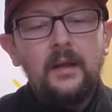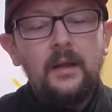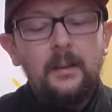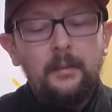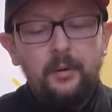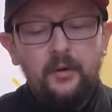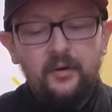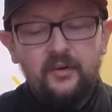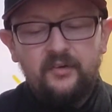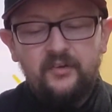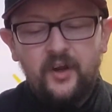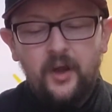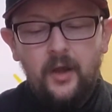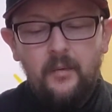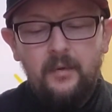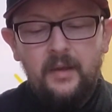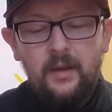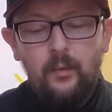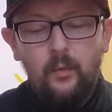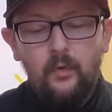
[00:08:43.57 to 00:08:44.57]
But
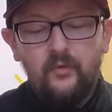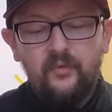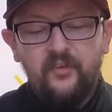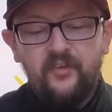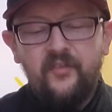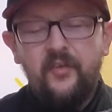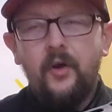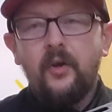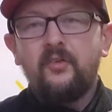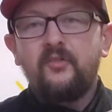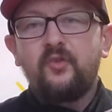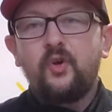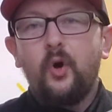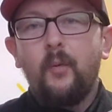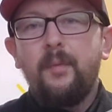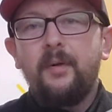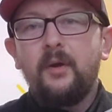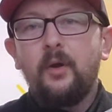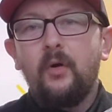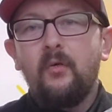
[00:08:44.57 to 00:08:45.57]
it was the first
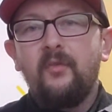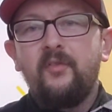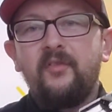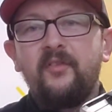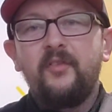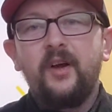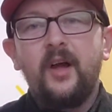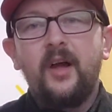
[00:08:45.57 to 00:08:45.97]
copy of